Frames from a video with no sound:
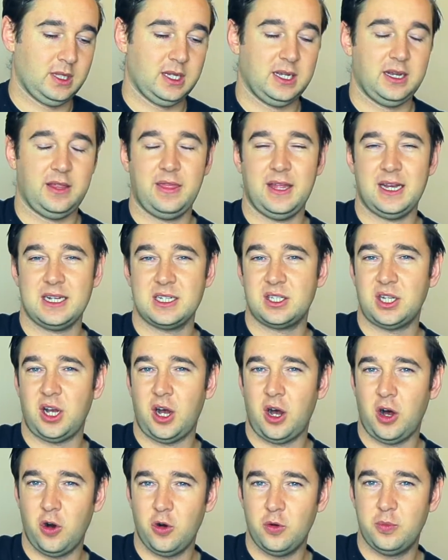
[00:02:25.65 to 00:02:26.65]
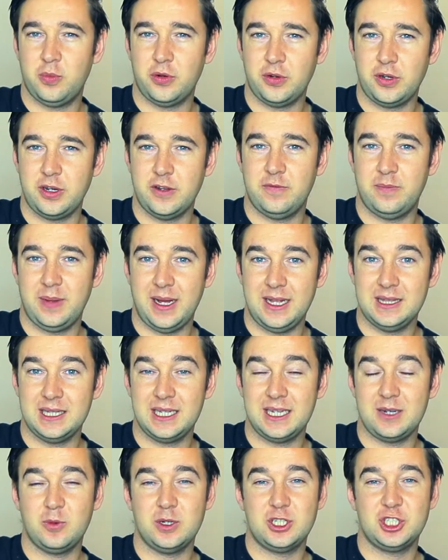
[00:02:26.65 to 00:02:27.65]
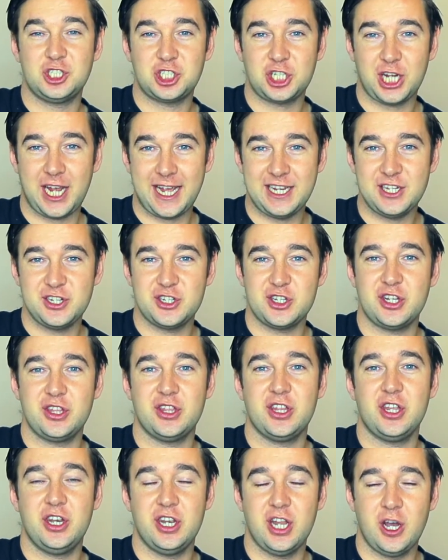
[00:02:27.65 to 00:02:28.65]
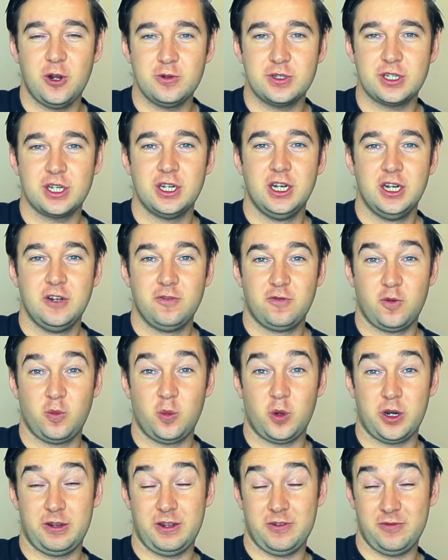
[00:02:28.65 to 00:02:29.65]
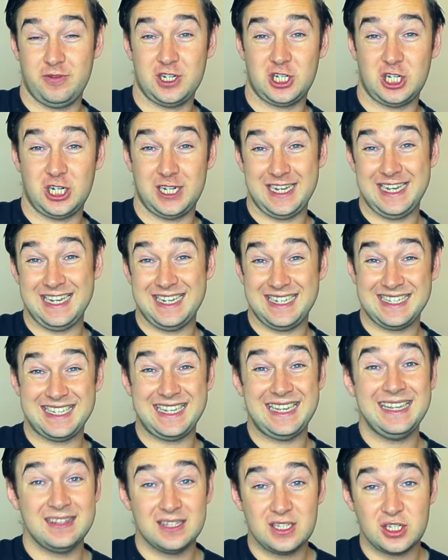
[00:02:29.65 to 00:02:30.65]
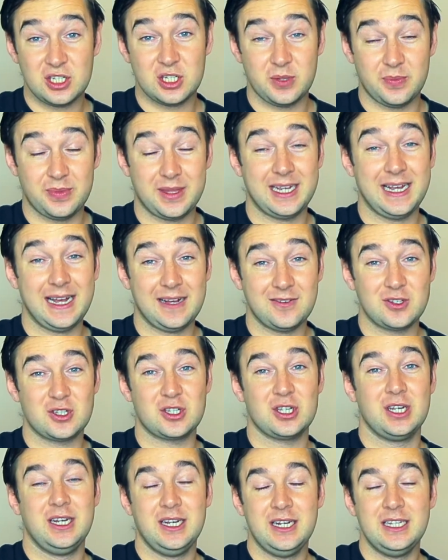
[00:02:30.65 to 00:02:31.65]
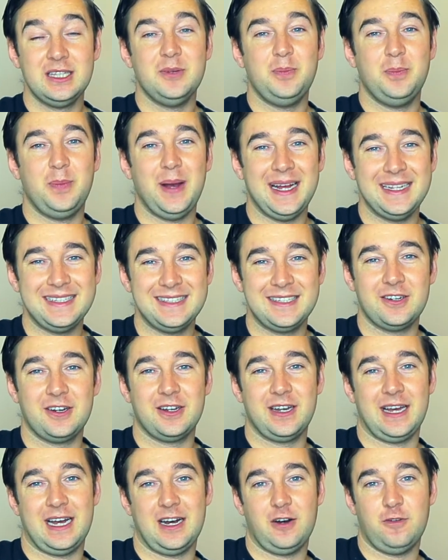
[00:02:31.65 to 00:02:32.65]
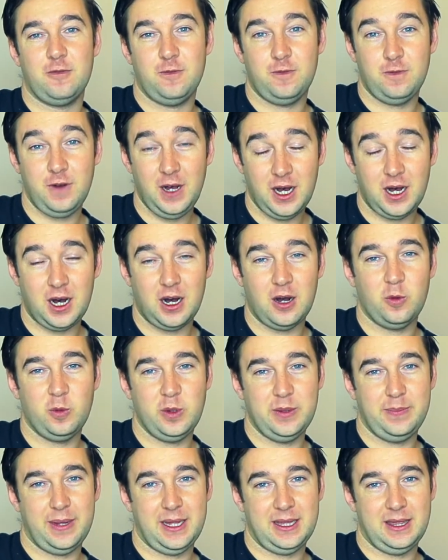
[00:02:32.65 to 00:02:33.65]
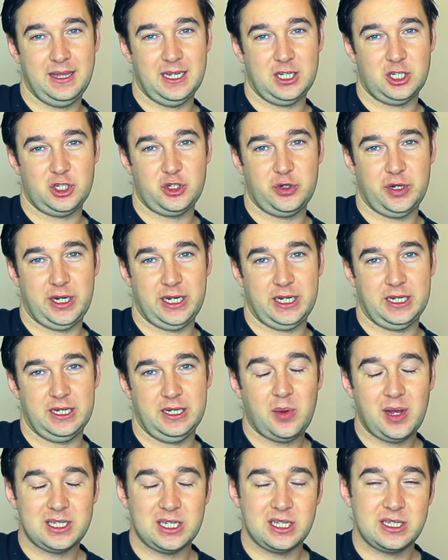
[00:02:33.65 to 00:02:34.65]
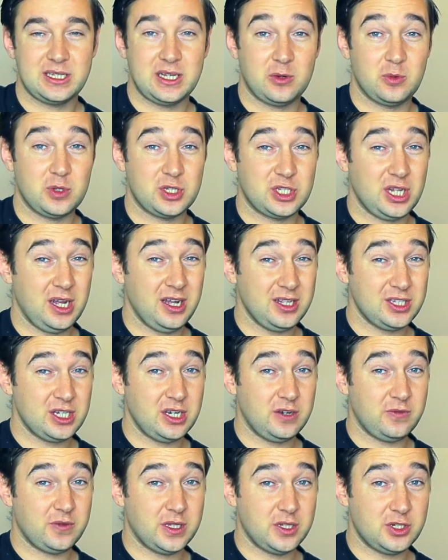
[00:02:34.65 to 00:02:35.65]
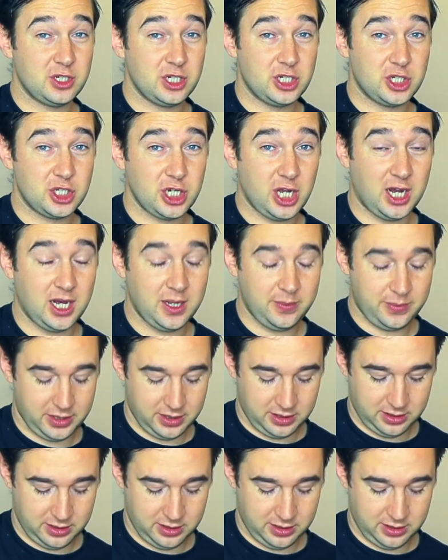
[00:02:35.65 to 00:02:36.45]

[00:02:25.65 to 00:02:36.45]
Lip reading: And that's the whole point of bending. We're changing the note from what it originally is into something else, depending on how far we bend that string. As I said, we're starting off with a G sharp,